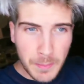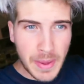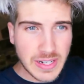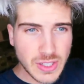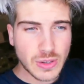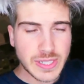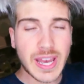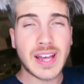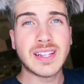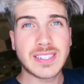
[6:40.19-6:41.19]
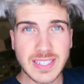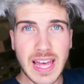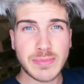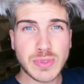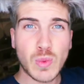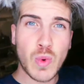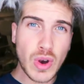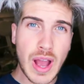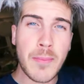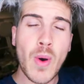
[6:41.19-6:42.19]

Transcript: went back to the hotel, slept, woke